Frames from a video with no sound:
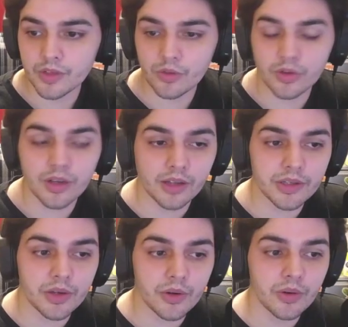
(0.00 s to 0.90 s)

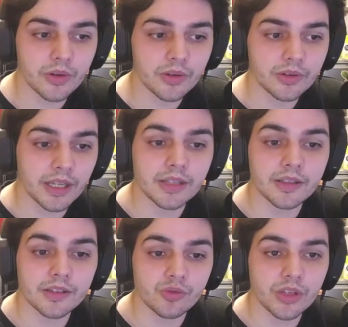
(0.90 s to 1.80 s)
Ronaldo, that he
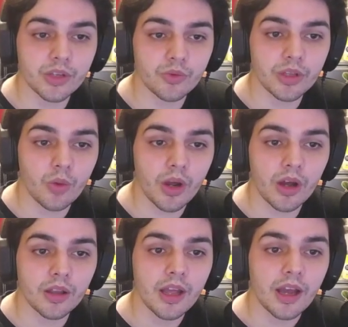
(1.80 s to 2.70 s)
does really, really
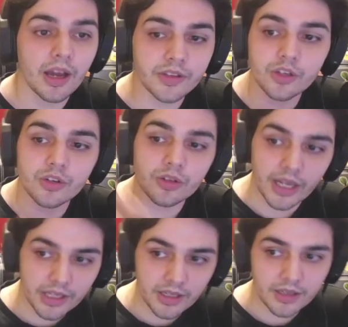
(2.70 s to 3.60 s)
well. I think you're
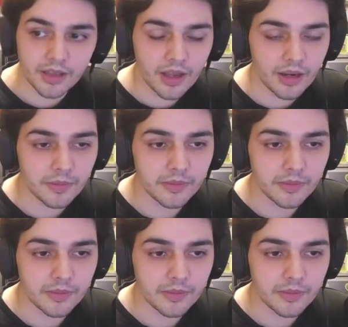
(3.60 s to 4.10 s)
lacking in that.